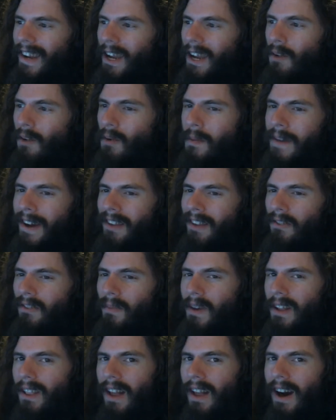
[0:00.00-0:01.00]
it reminds
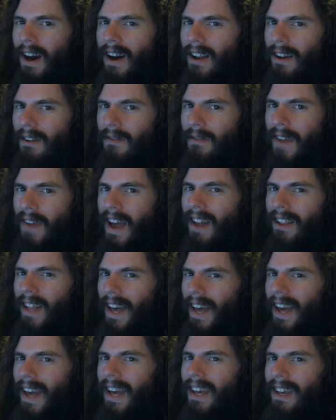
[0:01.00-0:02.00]
me a lot of
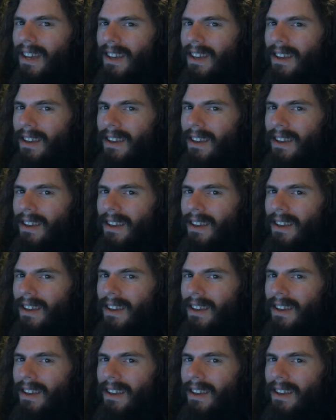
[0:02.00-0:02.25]
LA